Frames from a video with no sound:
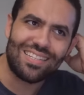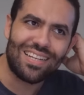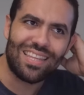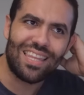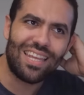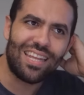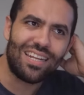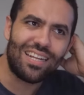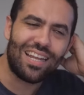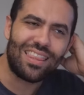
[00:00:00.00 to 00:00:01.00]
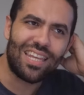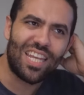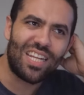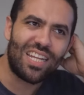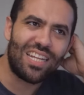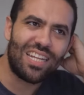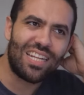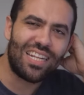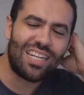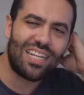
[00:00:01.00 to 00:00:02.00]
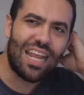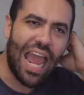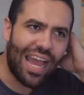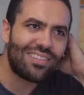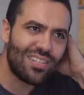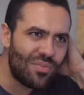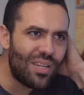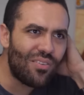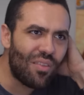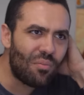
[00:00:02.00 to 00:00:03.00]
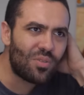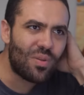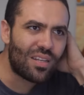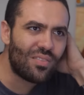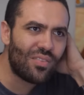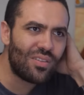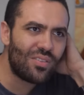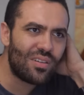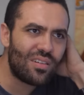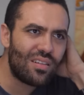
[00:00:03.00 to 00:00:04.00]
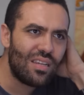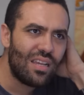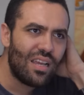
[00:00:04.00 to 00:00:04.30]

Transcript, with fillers: I think in I think it has to be from the perspective of the trigger.